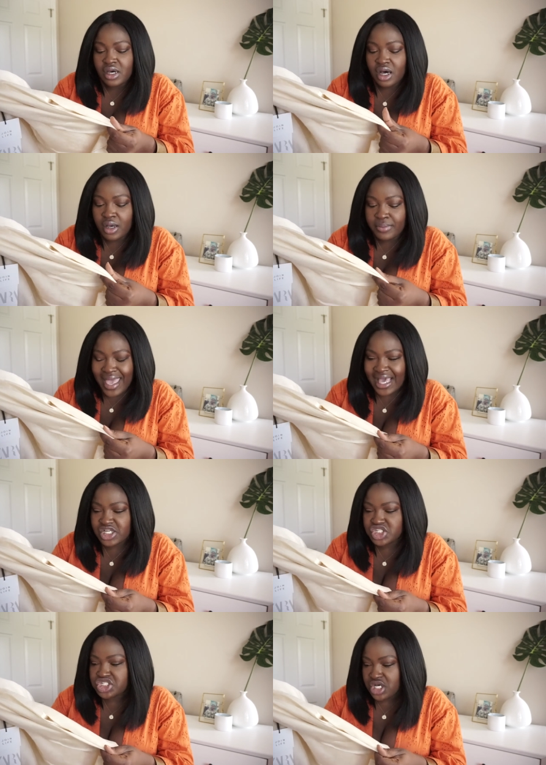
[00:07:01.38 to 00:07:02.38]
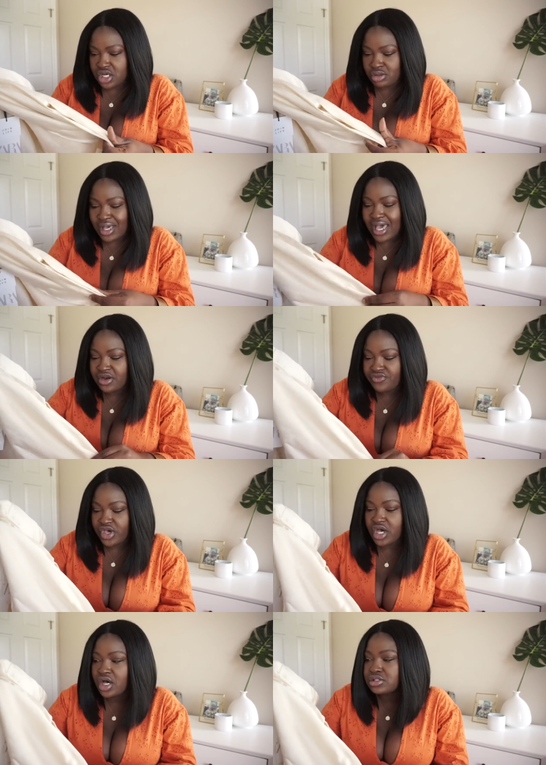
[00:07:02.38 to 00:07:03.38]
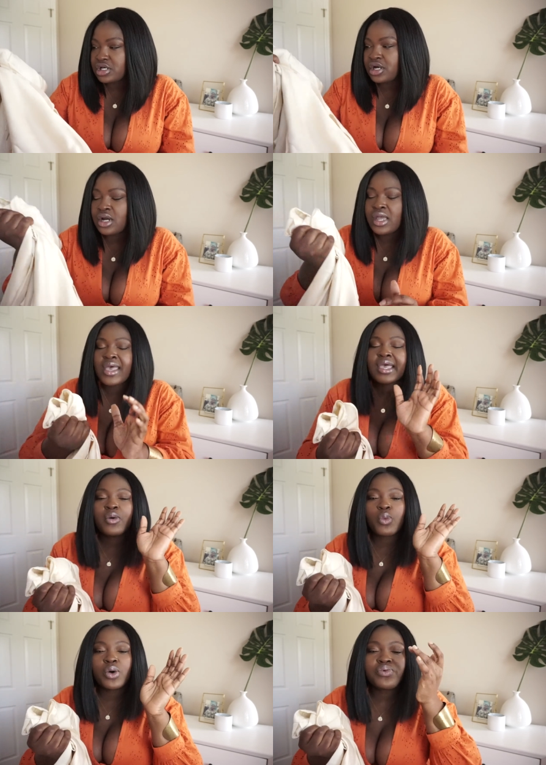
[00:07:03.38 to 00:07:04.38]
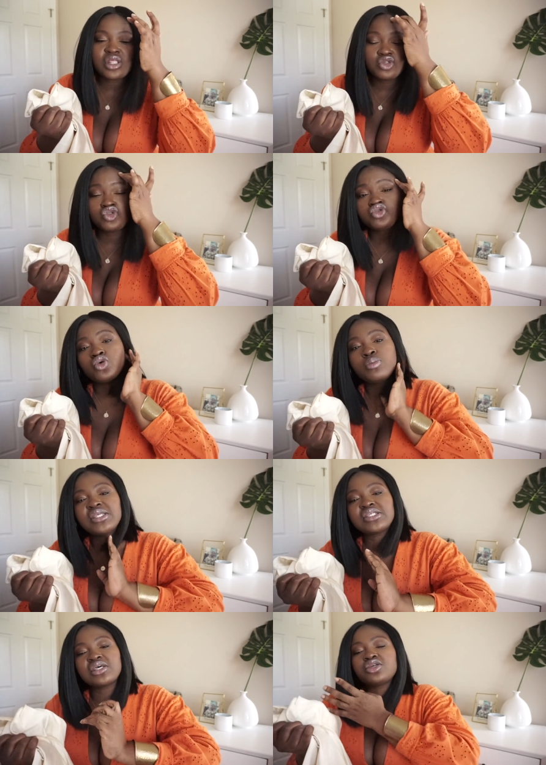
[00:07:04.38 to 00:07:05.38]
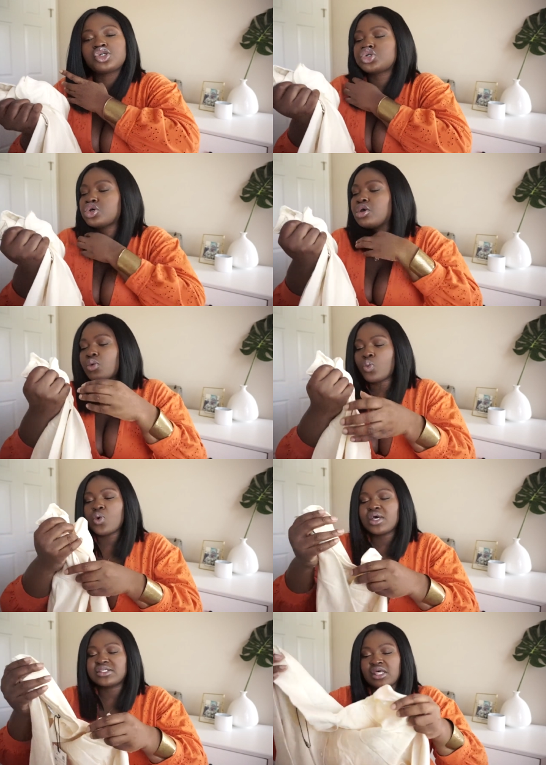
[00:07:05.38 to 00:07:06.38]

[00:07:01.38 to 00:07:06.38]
um, eggshell kind of color. And what really drew me to this shirt was